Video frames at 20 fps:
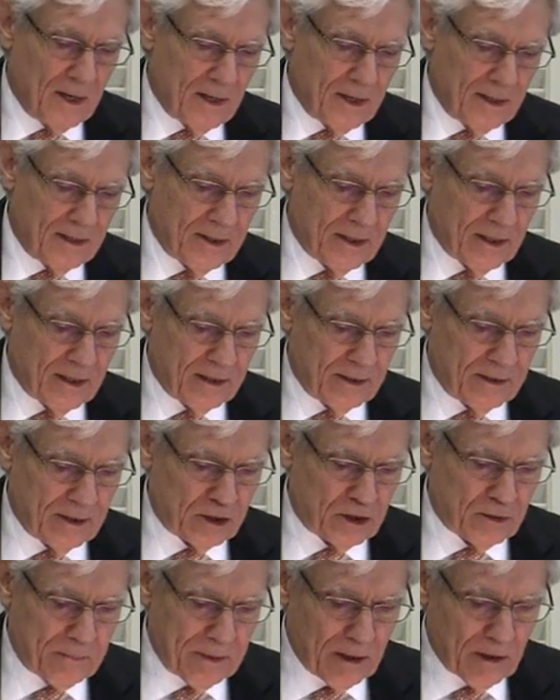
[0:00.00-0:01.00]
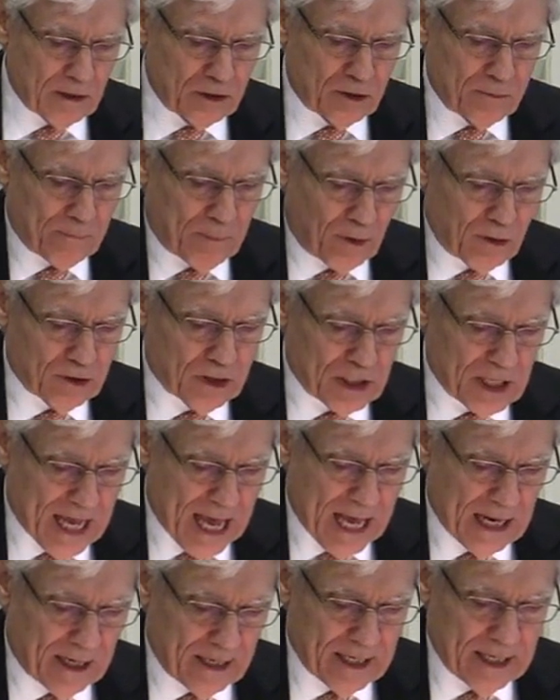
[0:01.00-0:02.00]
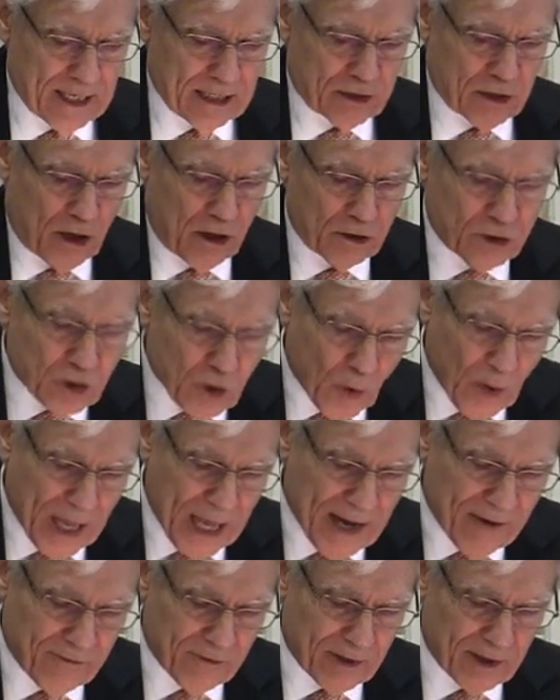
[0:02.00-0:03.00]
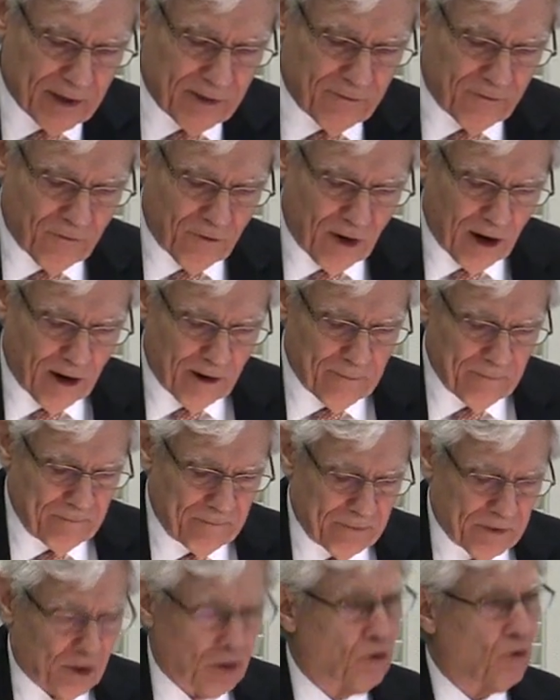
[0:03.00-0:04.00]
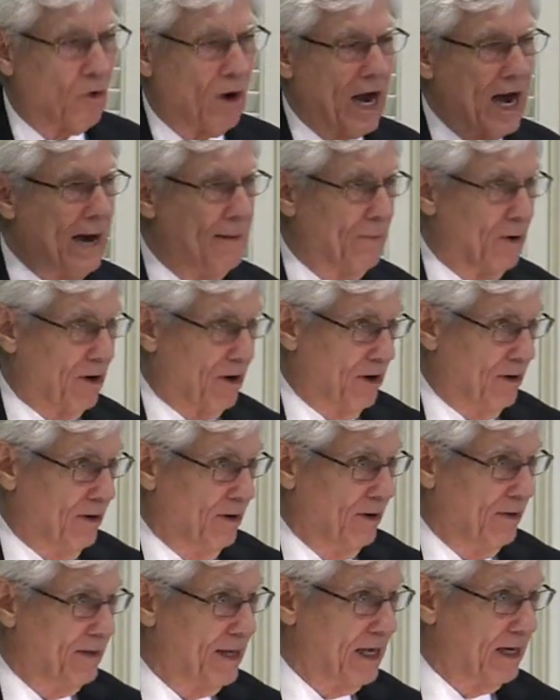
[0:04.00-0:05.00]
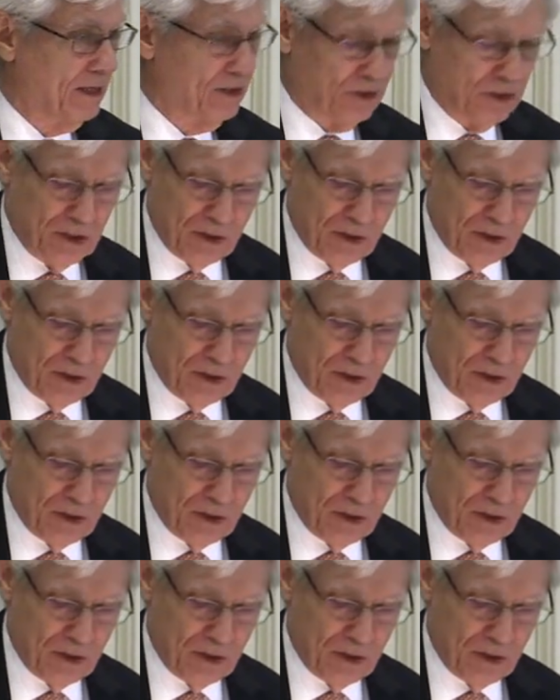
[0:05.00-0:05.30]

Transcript: The, the Spirit's personality is also evident from the grammar that is